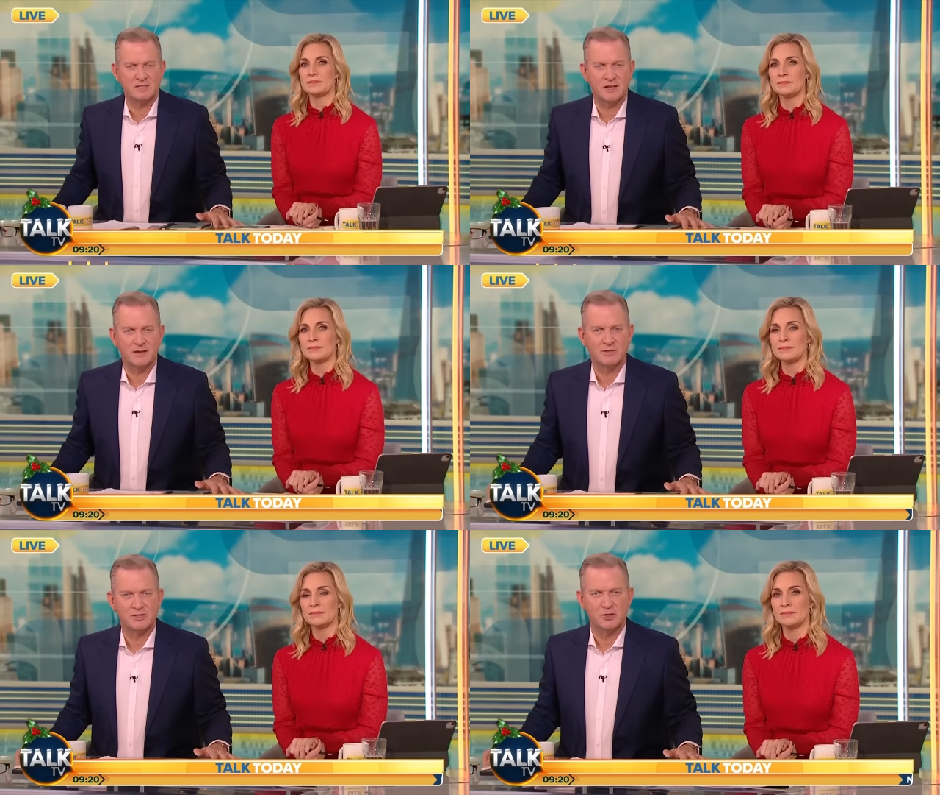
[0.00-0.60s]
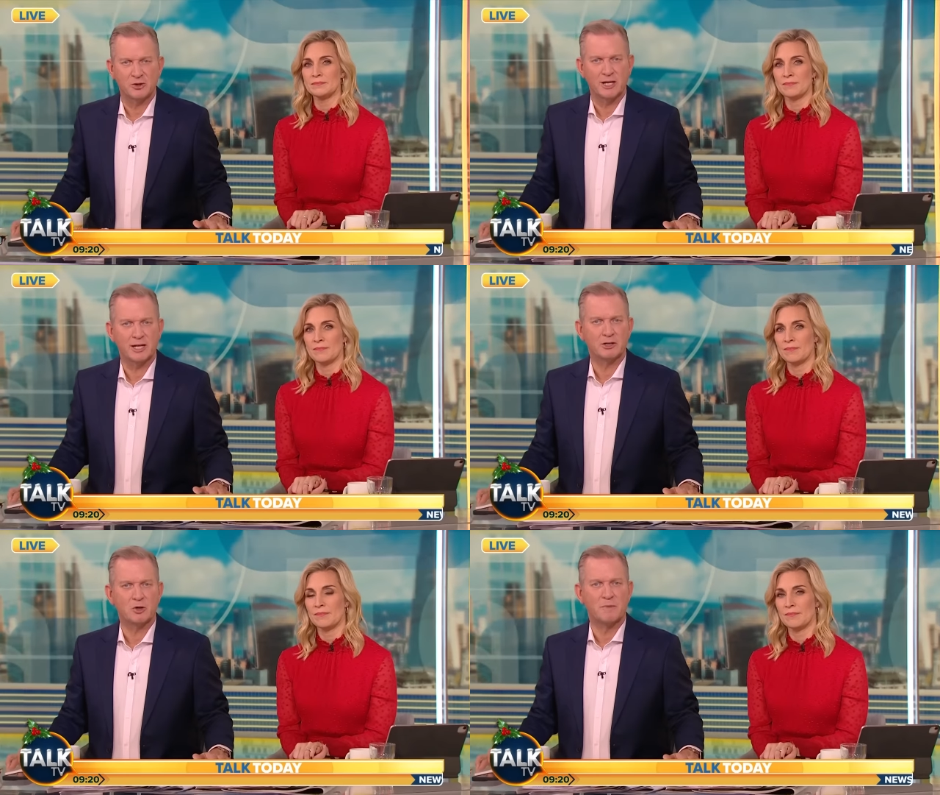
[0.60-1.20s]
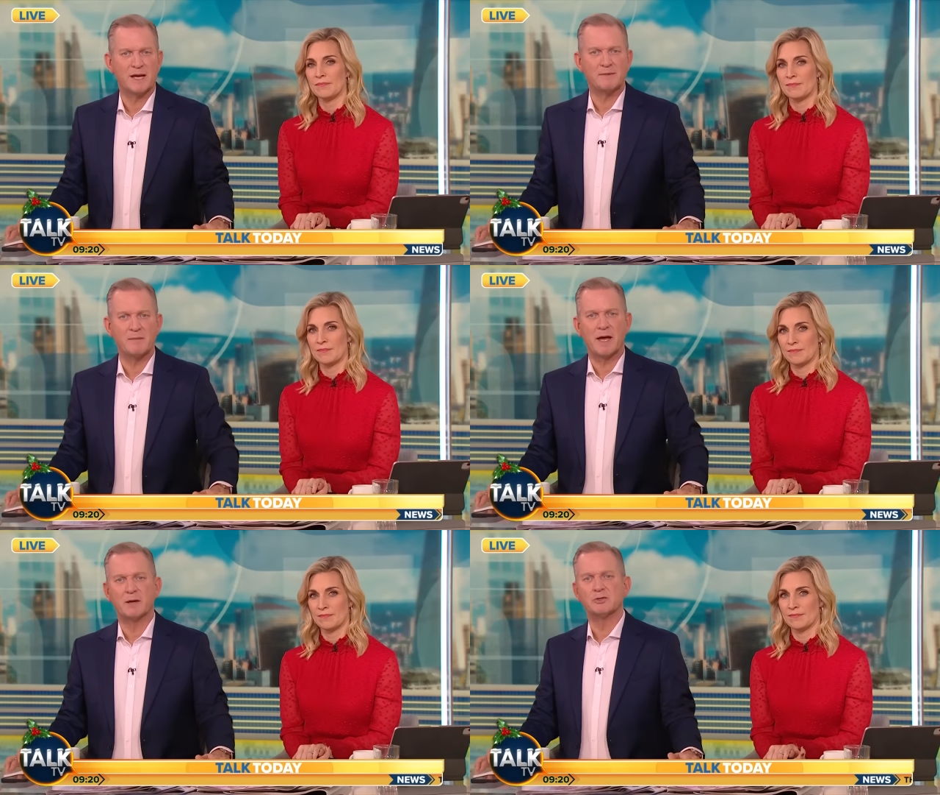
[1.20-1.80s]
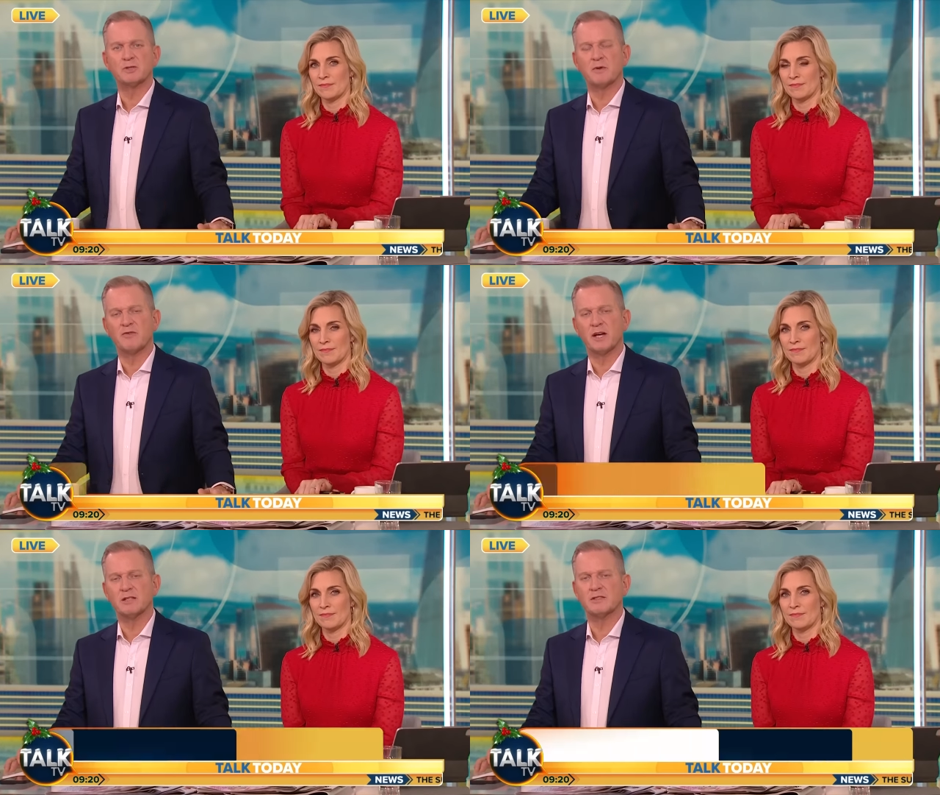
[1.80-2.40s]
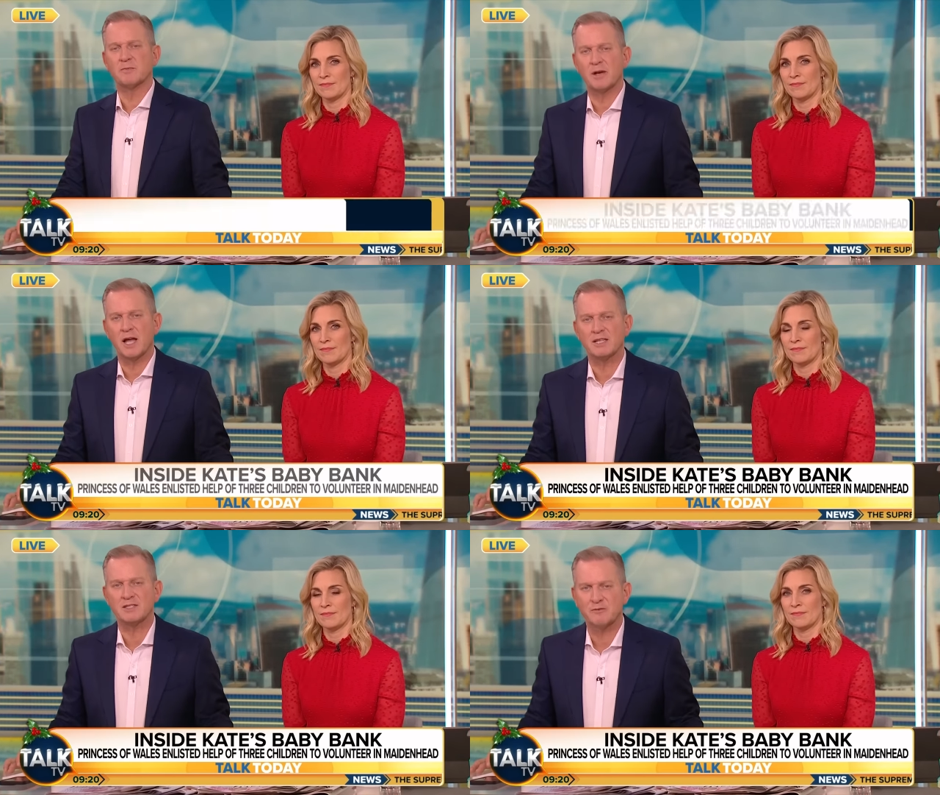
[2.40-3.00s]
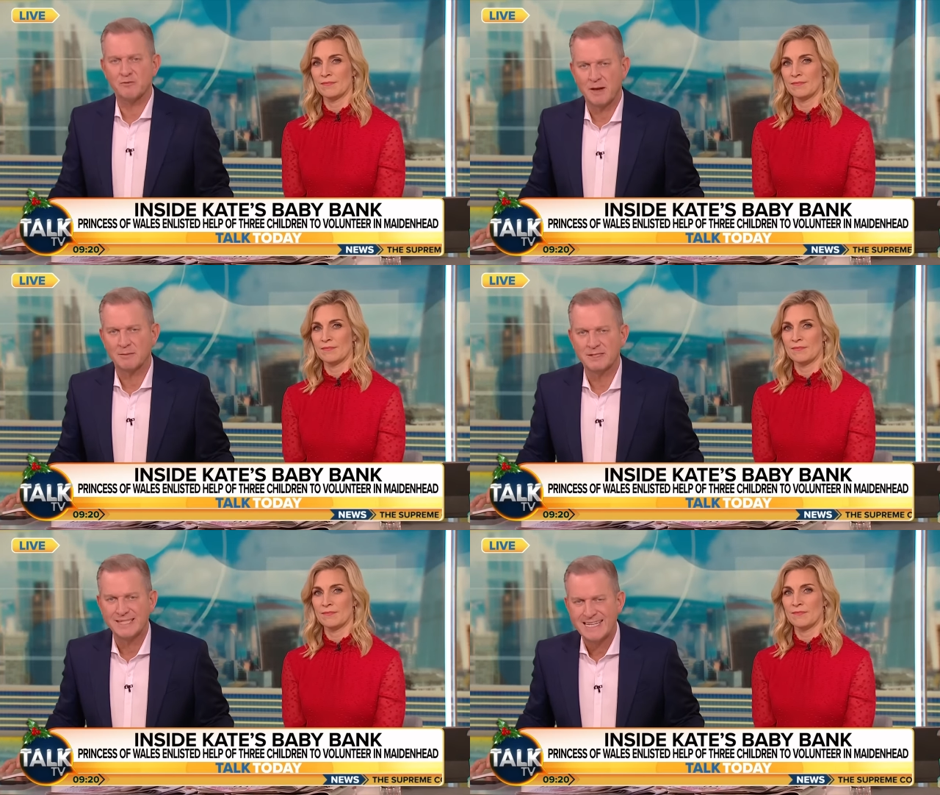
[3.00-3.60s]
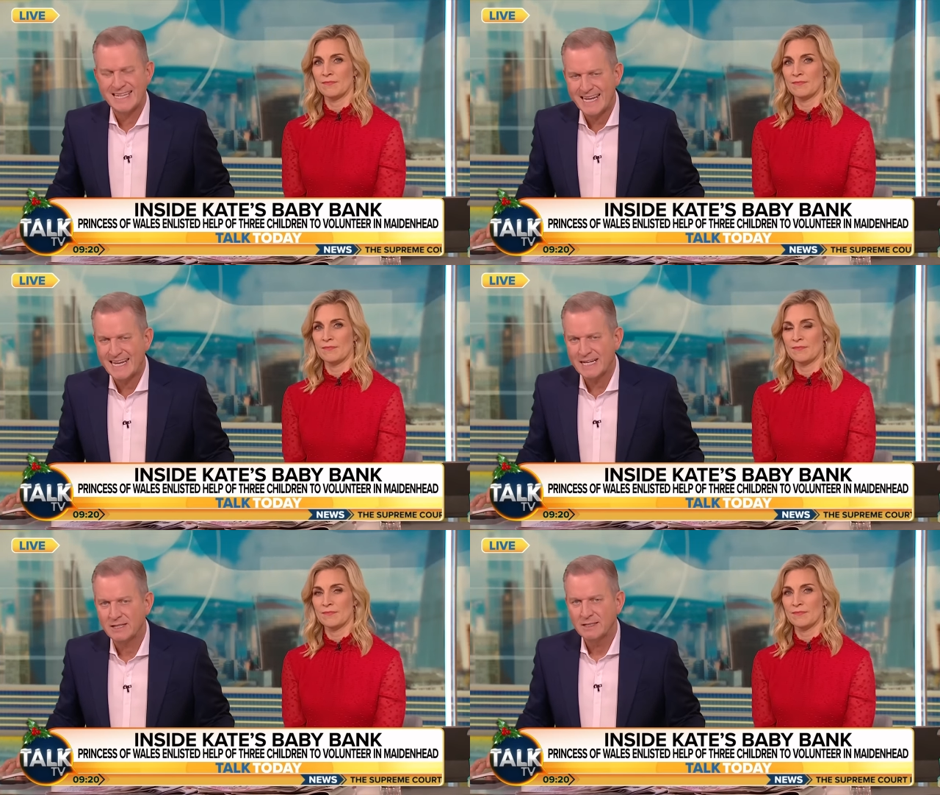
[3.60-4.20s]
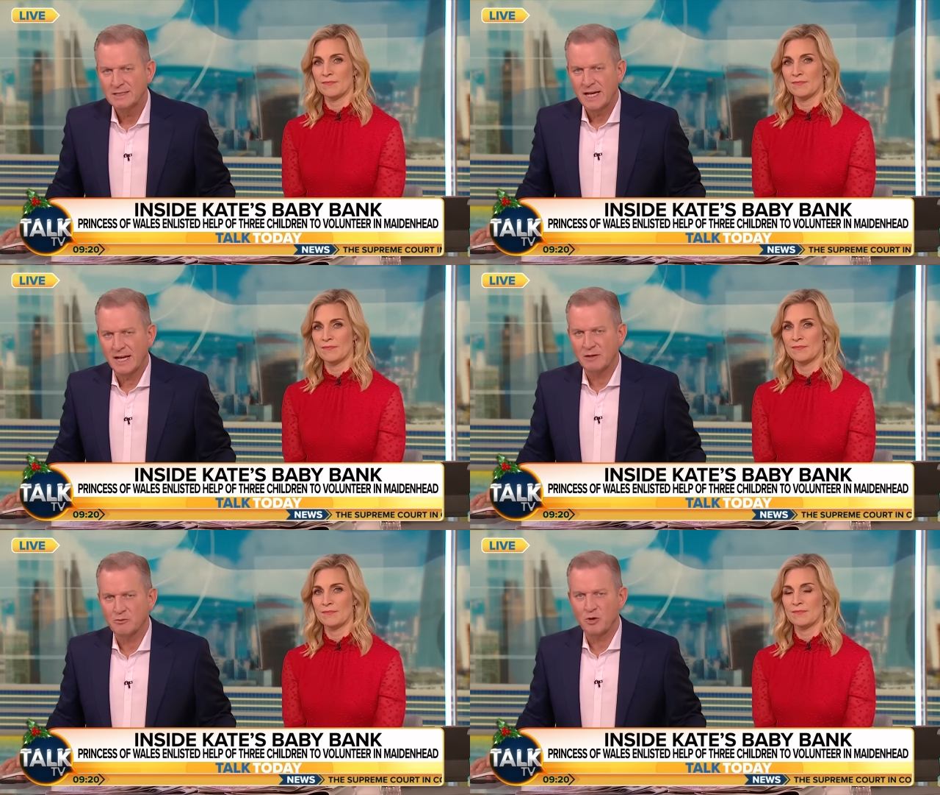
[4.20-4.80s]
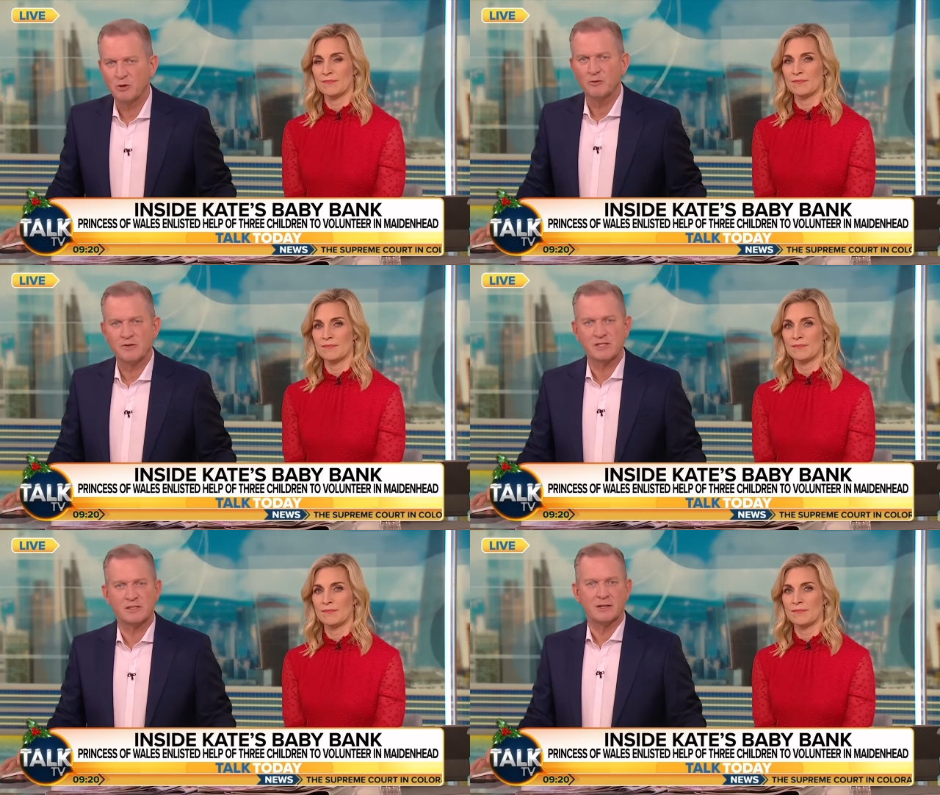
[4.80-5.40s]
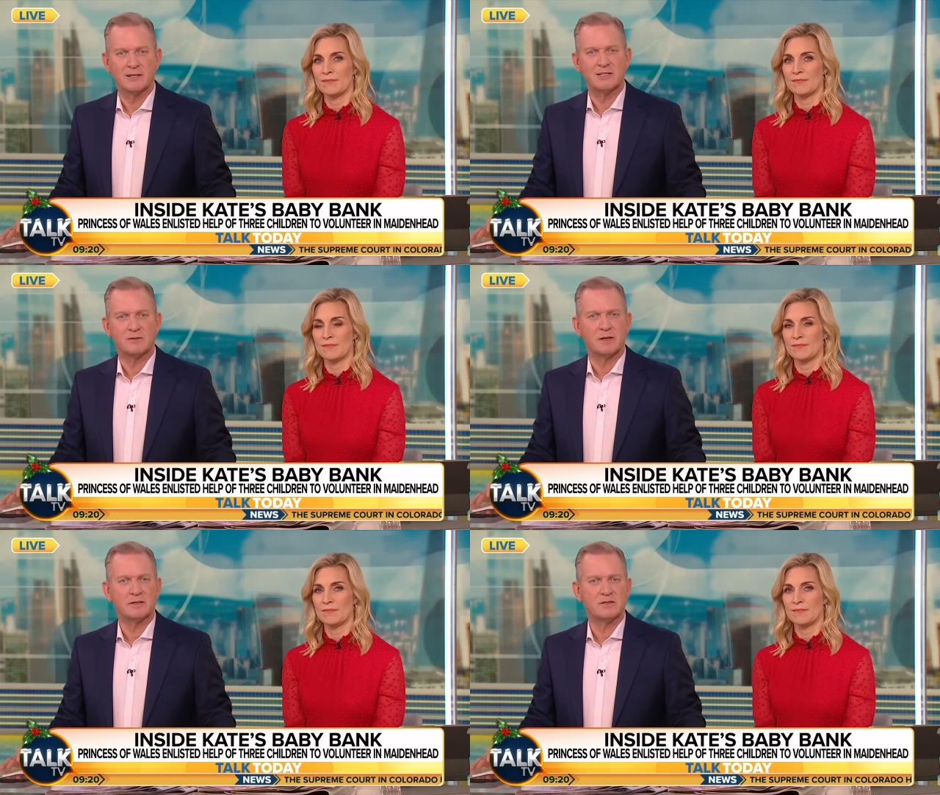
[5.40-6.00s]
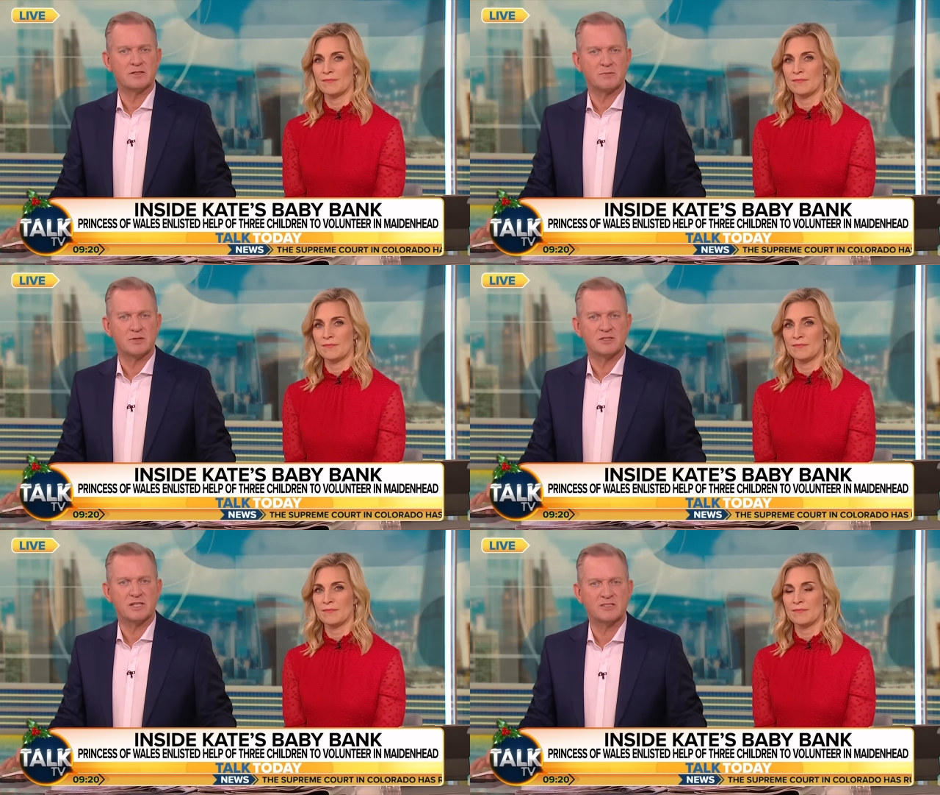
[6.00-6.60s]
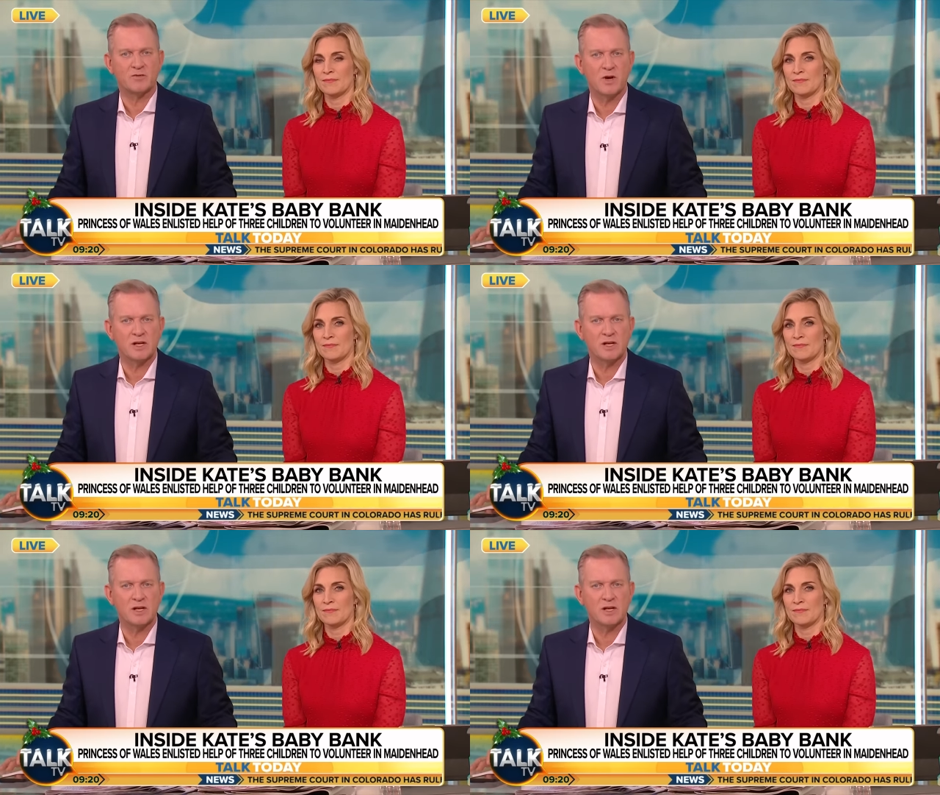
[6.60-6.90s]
Speaker 1: This is a lovely story. A local baby bank which provides supplies to families in need had a royal visit early this month as the Princess of